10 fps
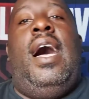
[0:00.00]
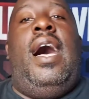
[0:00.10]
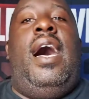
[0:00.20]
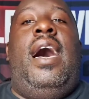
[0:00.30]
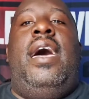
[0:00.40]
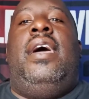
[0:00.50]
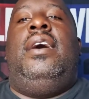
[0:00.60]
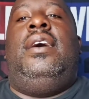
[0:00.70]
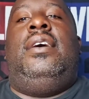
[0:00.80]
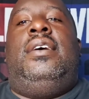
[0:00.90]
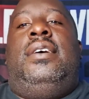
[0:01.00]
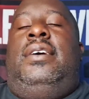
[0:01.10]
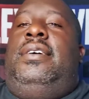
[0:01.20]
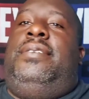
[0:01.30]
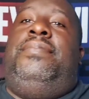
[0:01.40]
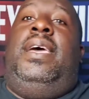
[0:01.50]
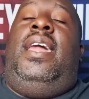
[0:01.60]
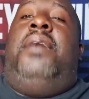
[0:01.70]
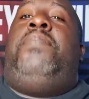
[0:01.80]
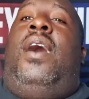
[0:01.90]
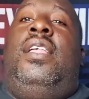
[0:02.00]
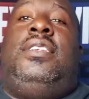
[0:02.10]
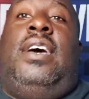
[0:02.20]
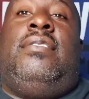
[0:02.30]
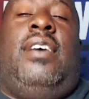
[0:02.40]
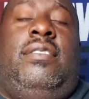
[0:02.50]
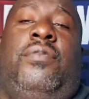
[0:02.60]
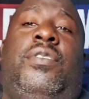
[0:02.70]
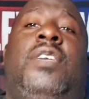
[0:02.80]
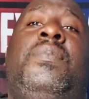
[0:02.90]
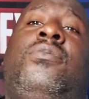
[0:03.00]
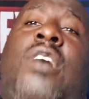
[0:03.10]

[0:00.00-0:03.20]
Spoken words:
I apologize, guys. I've really been